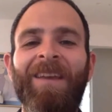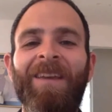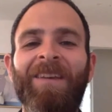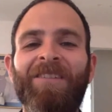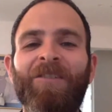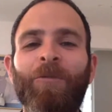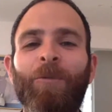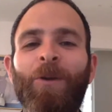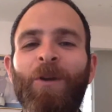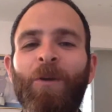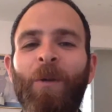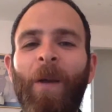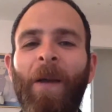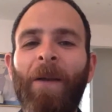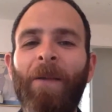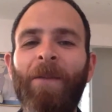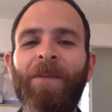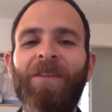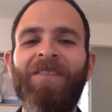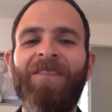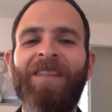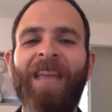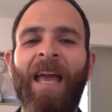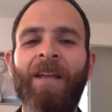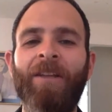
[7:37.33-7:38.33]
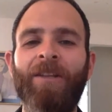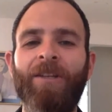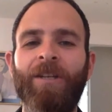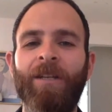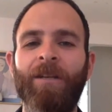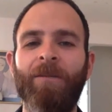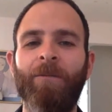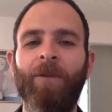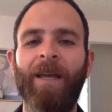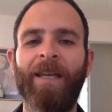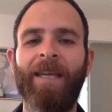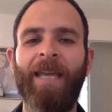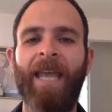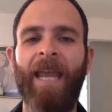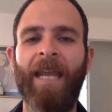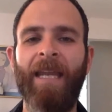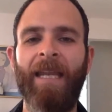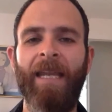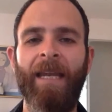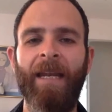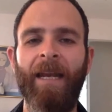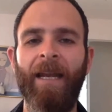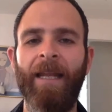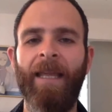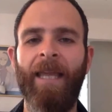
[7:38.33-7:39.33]
So we create all this tension. Well, I can't
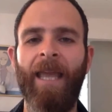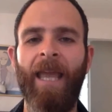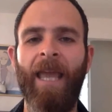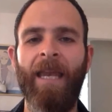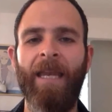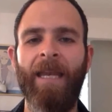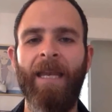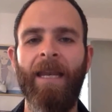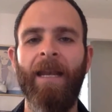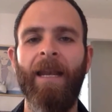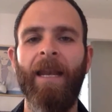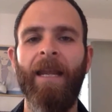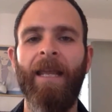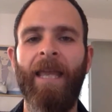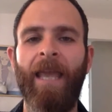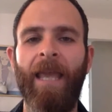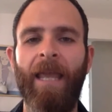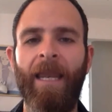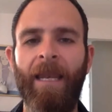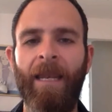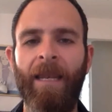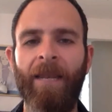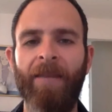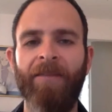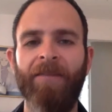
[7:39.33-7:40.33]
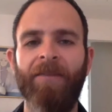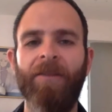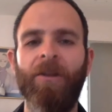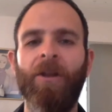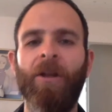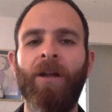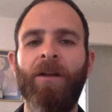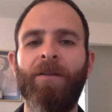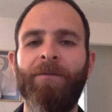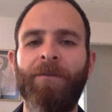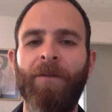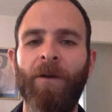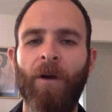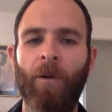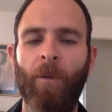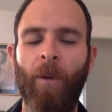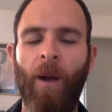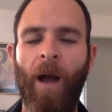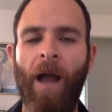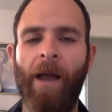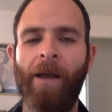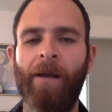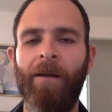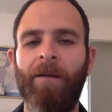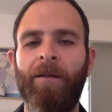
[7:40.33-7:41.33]
eat it, I can't eat it, I can't eat it. So you're good for a
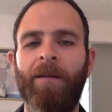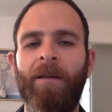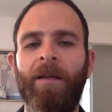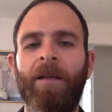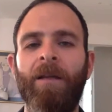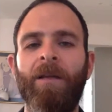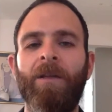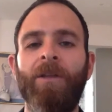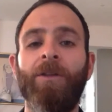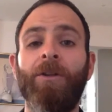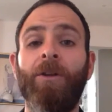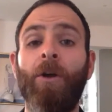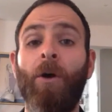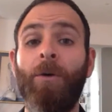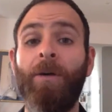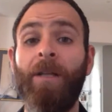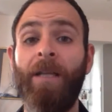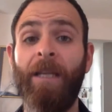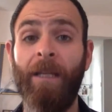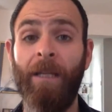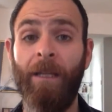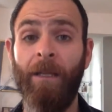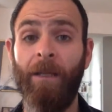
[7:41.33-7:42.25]
while you don't eat.